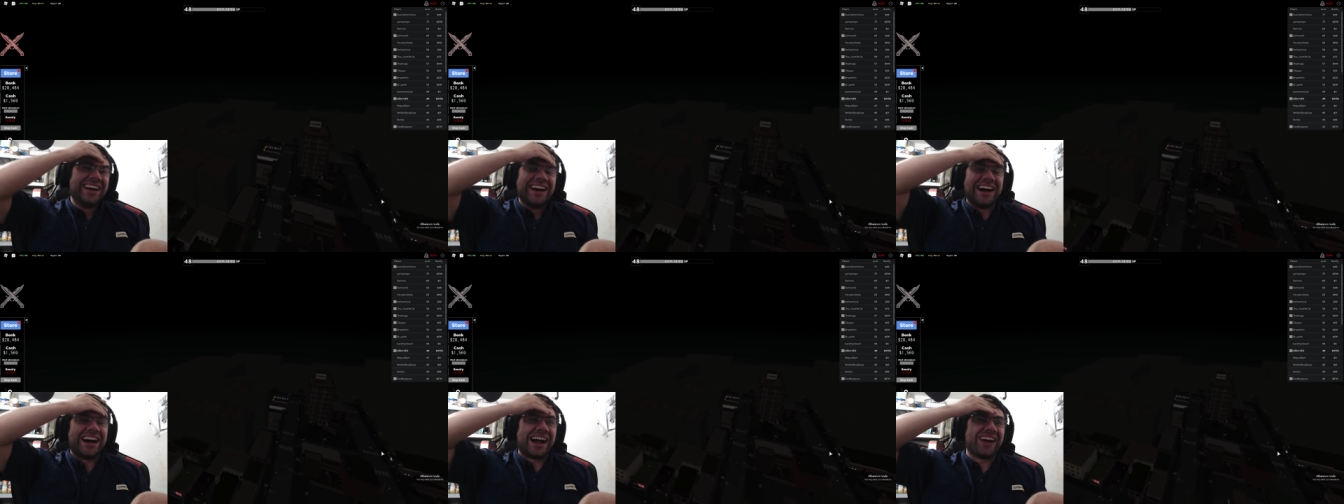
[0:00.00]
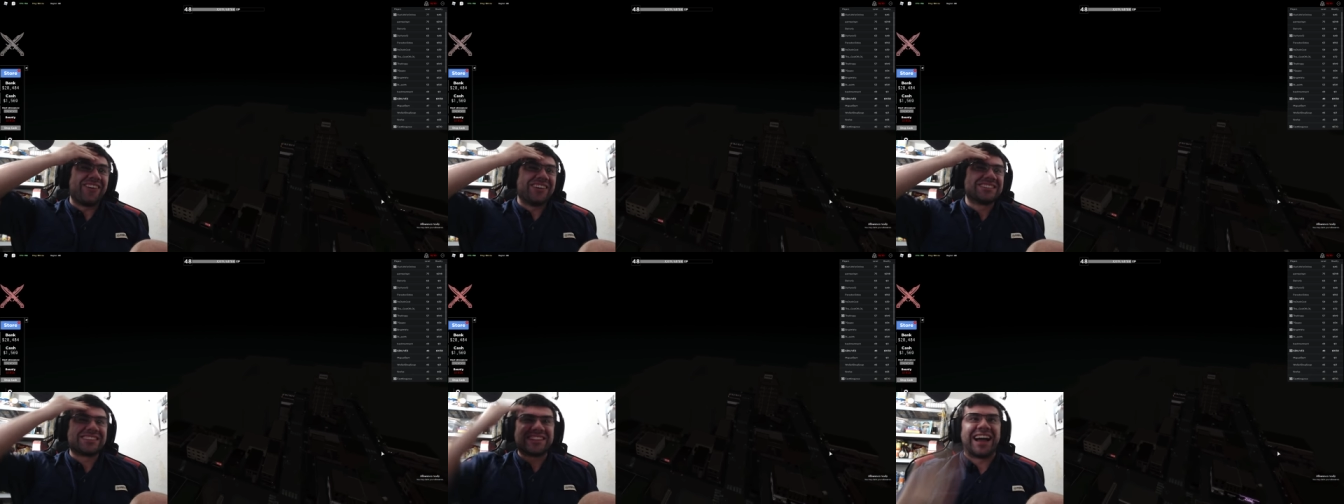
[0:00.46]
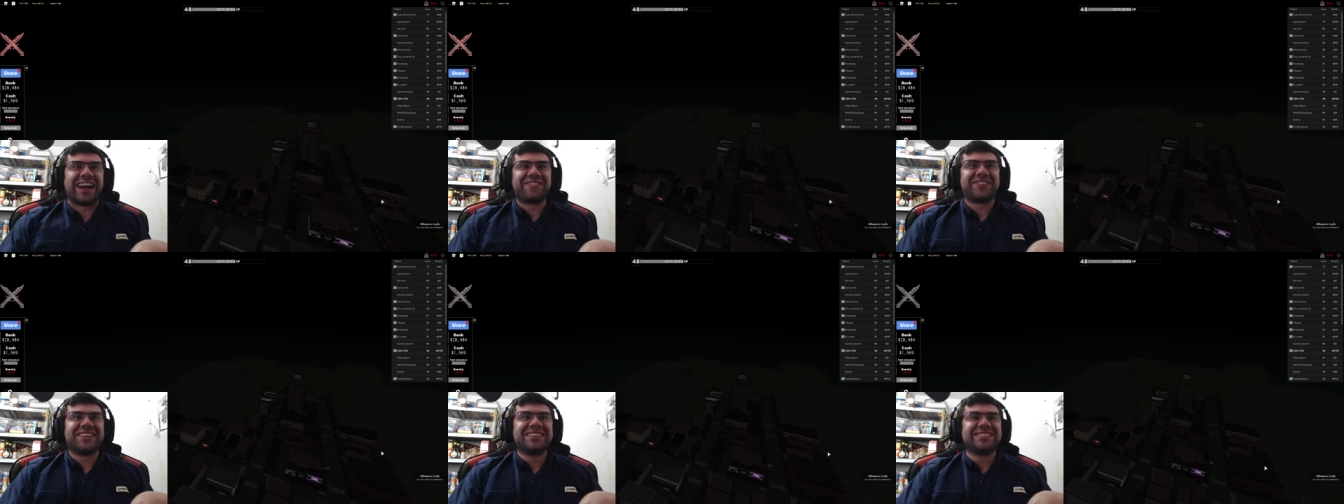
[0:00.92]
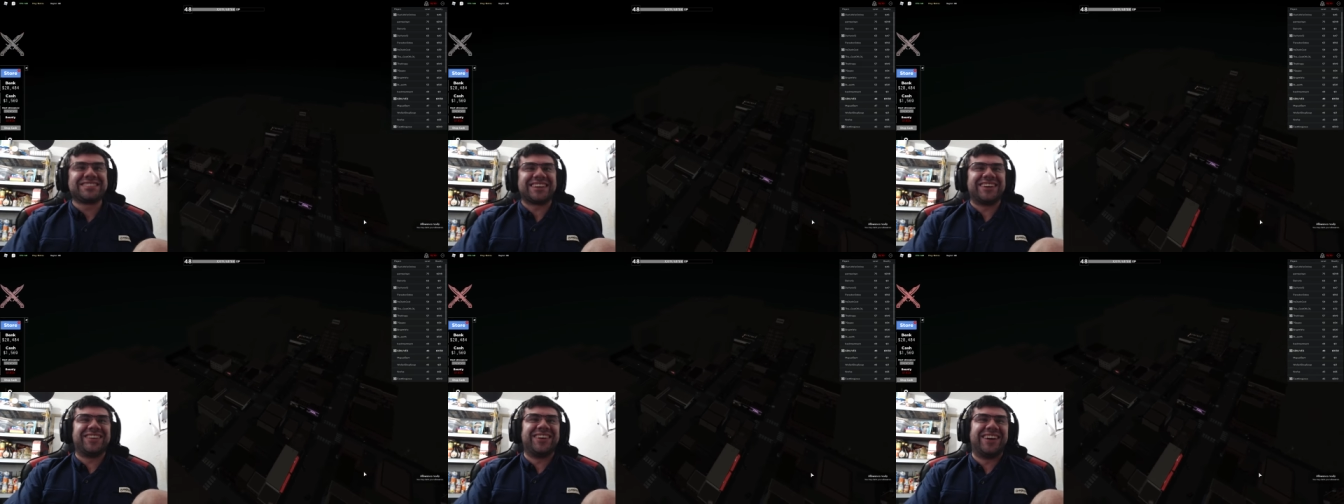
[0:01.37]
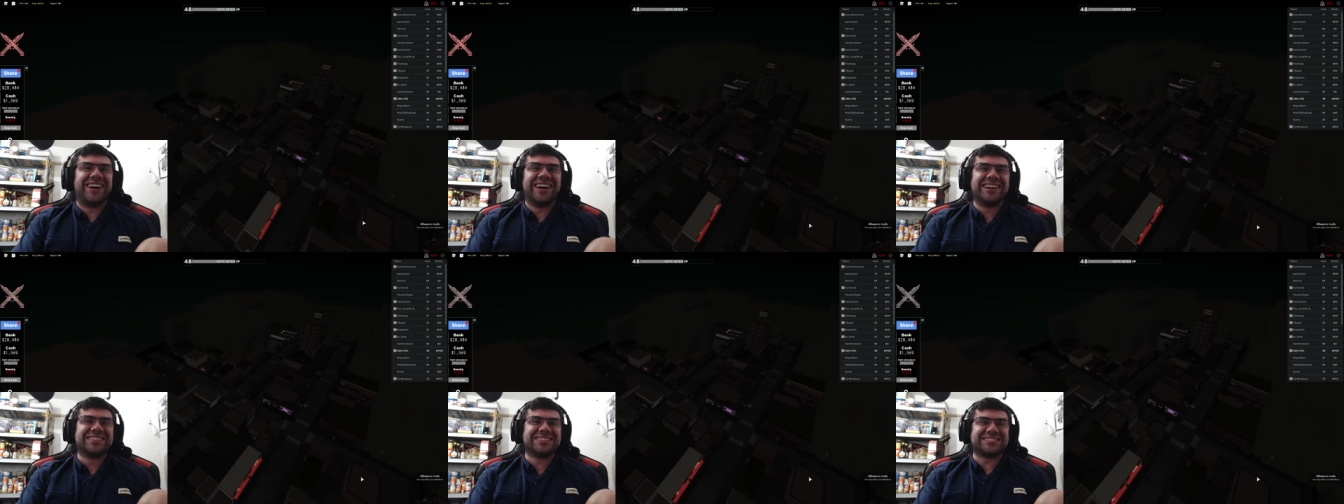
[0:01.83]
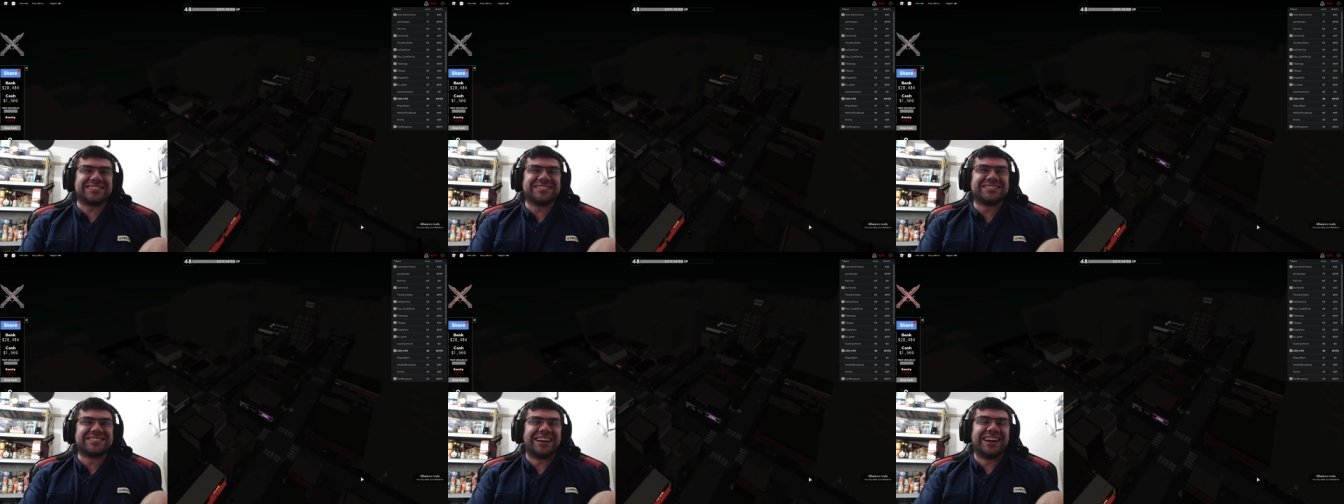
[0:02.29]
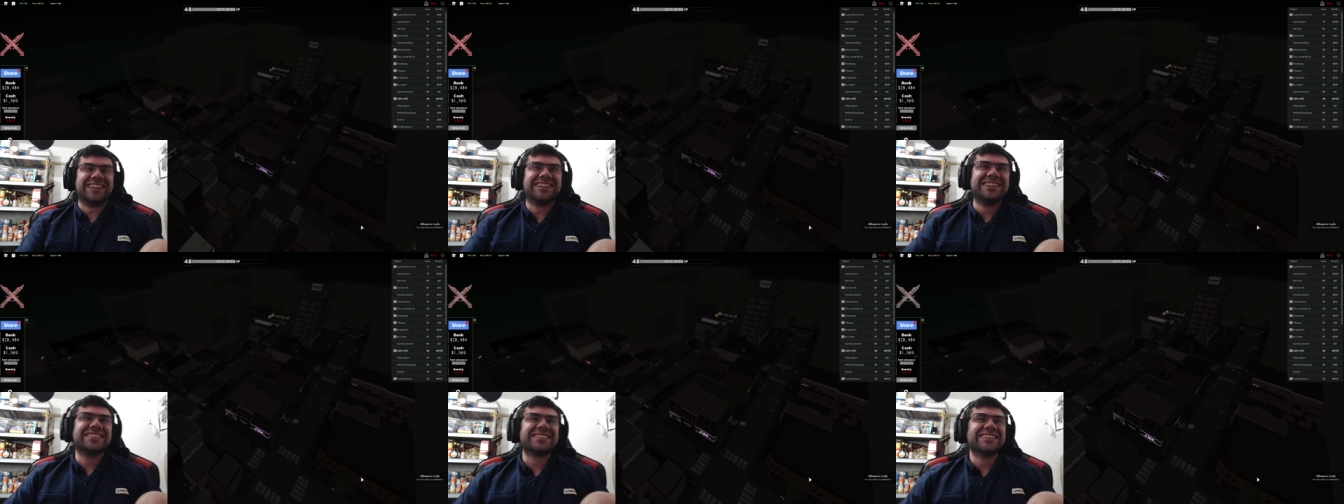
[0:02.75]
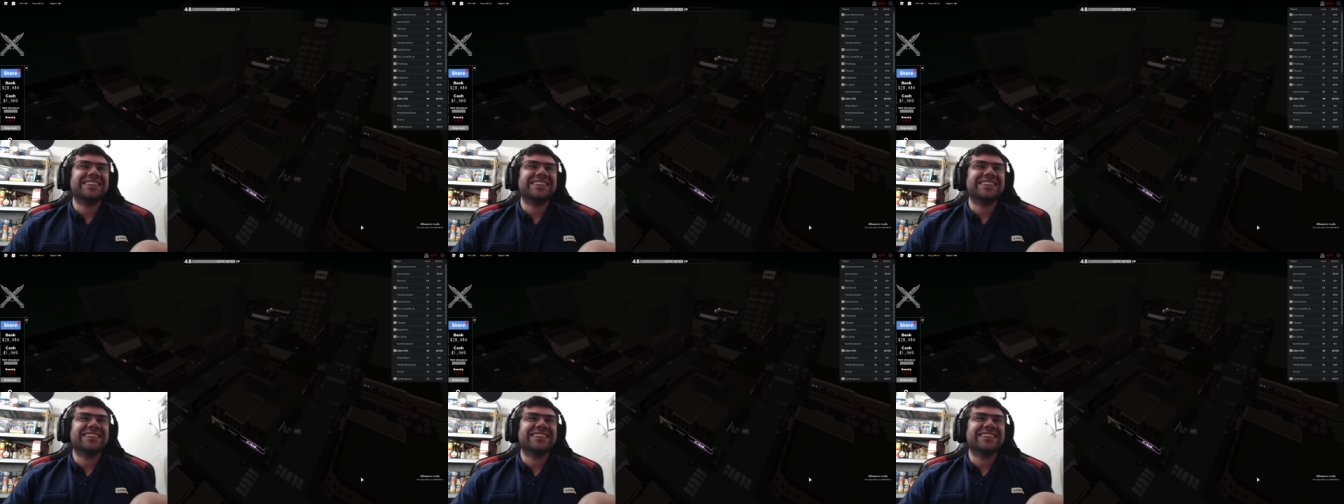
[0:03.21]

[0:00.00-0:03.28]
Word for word: I was laughing so hard just in silence.